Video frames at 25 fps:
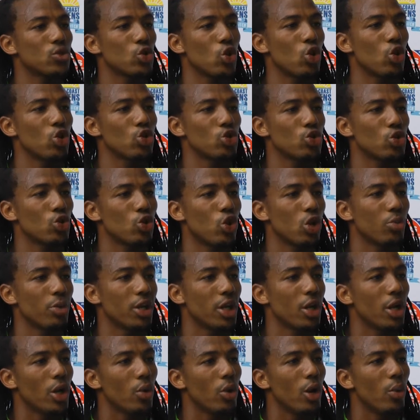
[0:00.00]

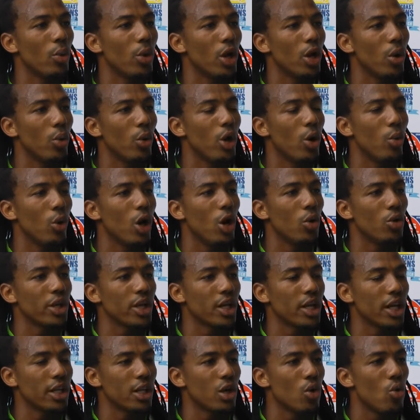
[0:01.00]
tournament, and we're only
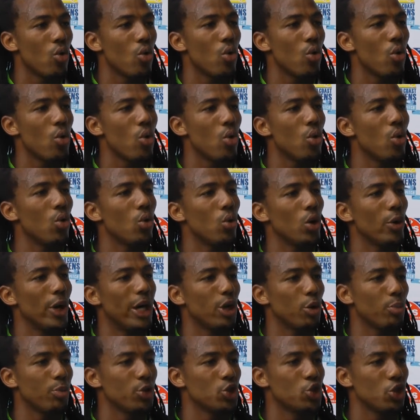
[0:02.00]
getting
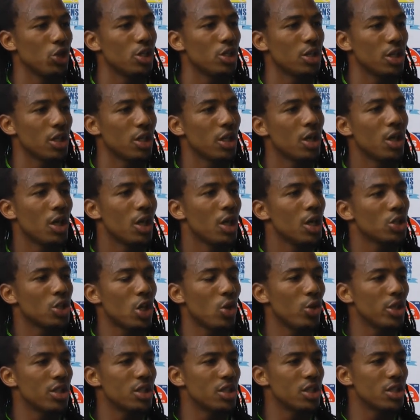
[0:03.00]
one opportunity.
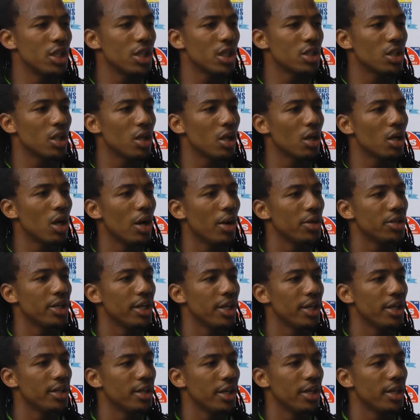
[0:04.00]
So we just go out
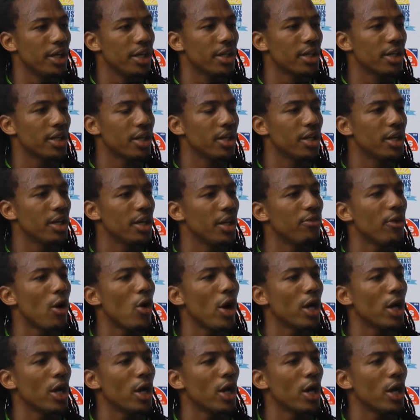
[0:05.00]
there and give our